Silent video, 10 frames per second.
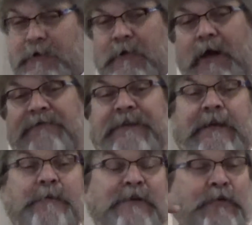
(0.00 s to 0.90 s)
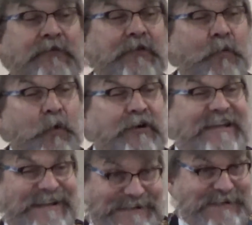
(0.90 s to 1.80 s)
you'll often hear me using the
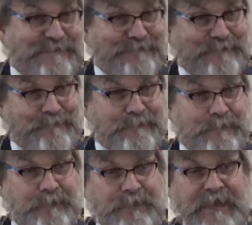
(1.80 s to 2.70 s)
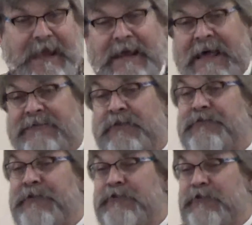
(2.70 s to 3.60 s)
word kingdom, and that's a
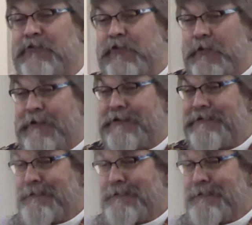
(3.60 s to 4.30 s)
future sermon.